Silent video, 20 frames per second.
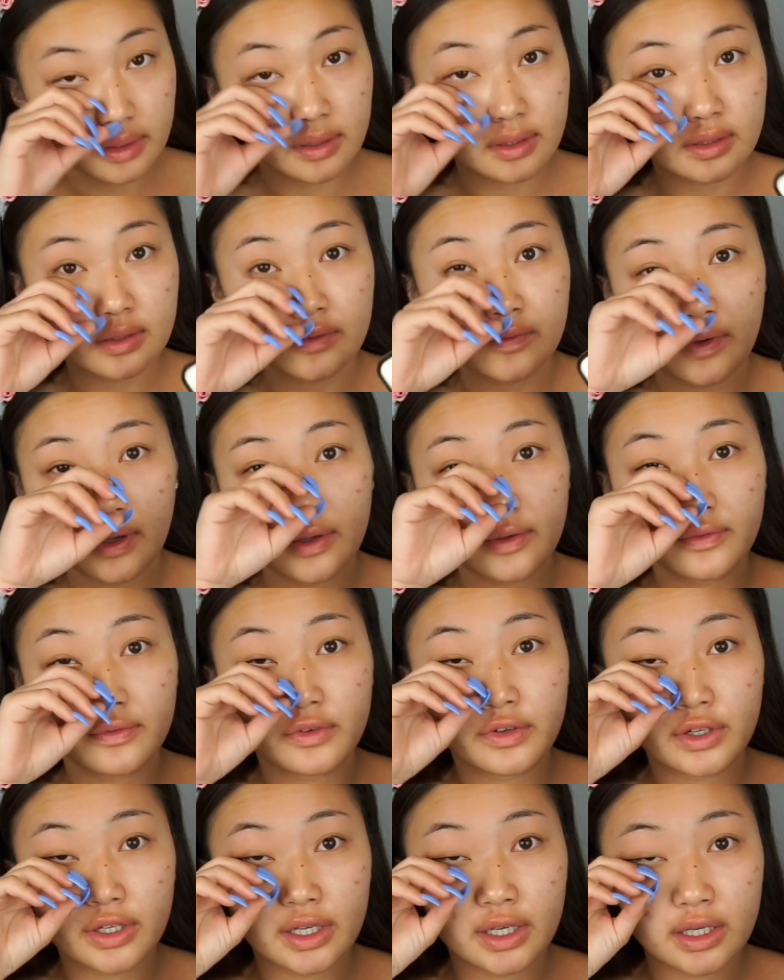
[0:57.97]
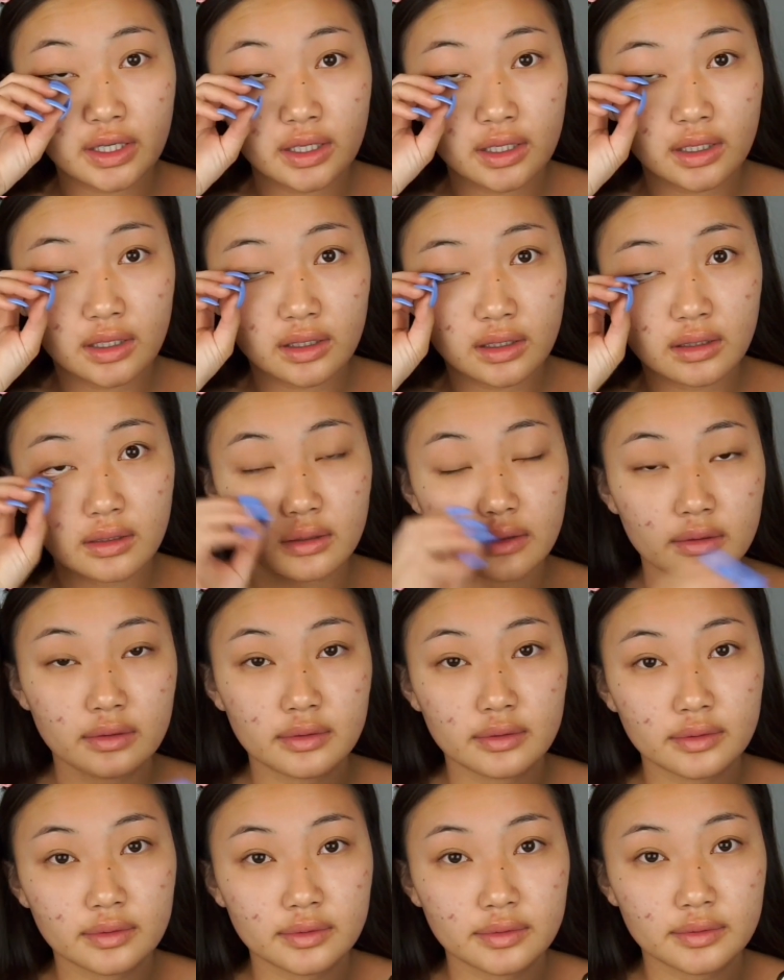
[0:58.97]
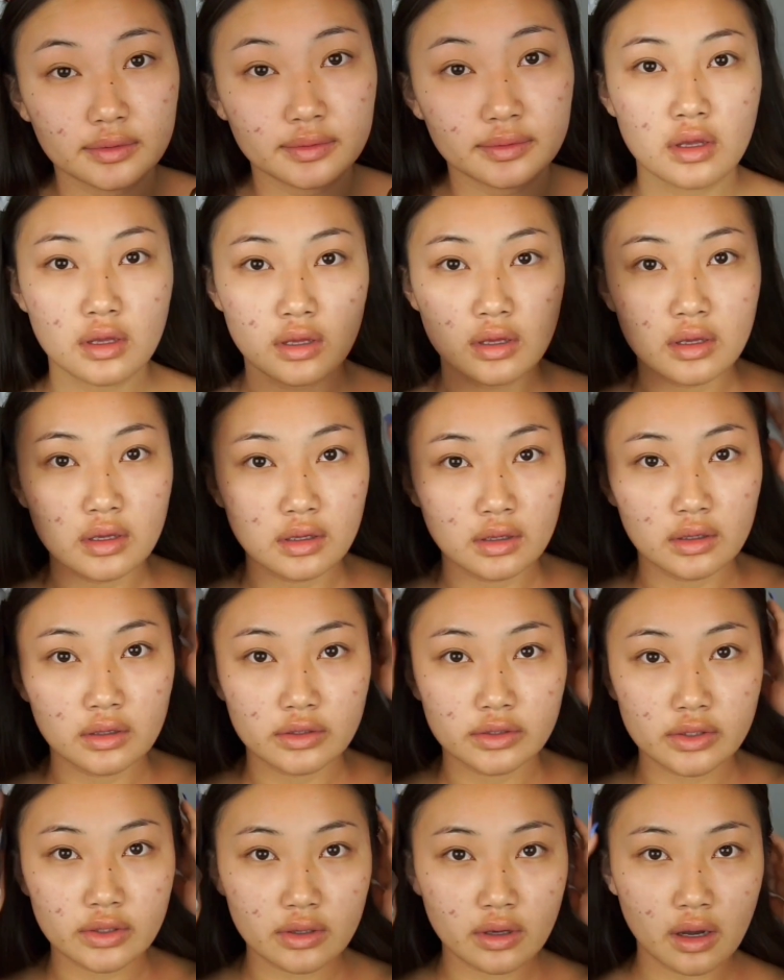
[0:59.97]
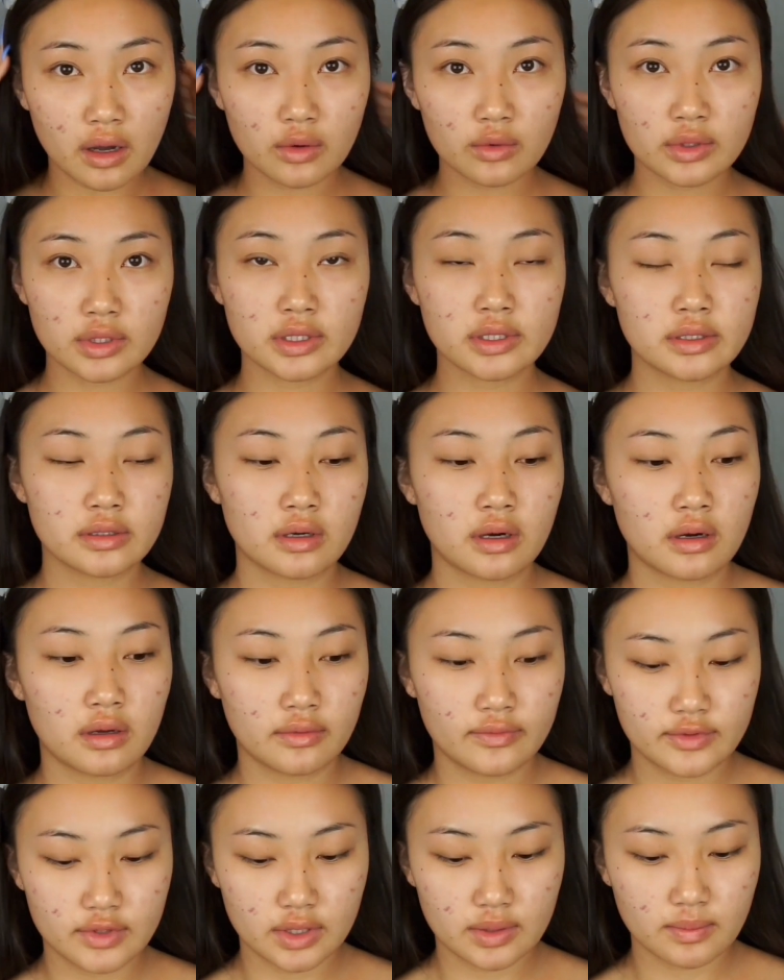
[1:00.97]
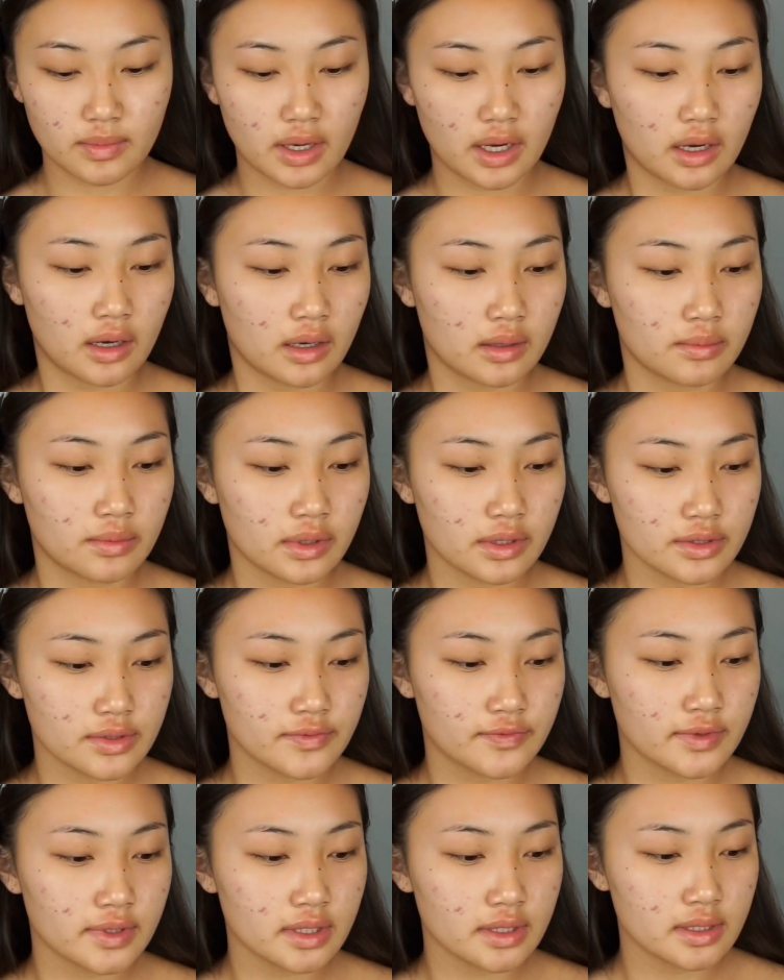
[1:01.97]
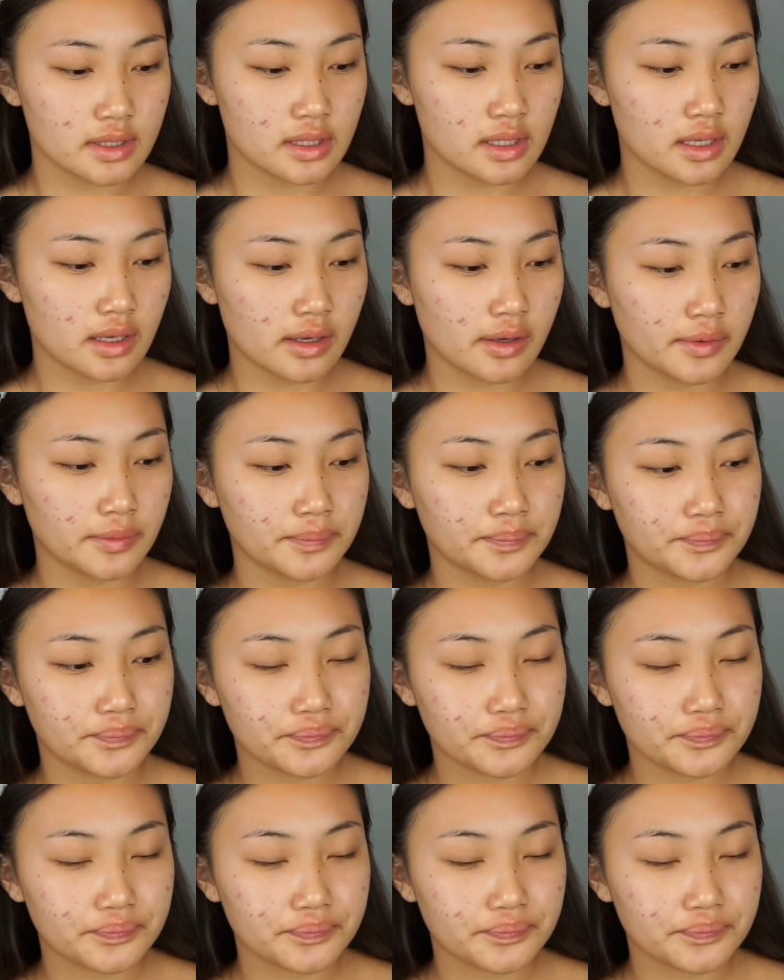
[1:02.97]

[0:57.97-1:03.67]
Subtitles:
It's 5:48. So I always start off doing my eyebrows first now.